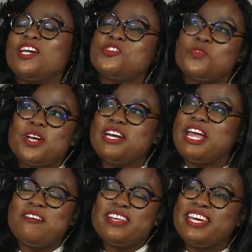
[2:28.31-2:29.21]

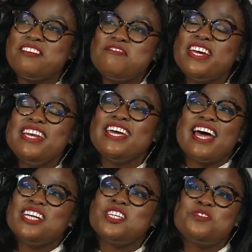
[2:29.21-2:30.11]
extraordinarily offended.
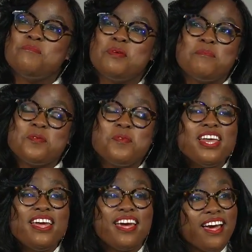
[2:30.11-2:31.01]
I just remember
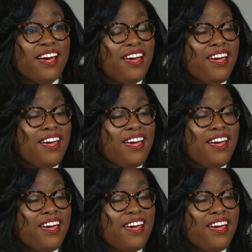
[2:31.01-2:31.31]
winning.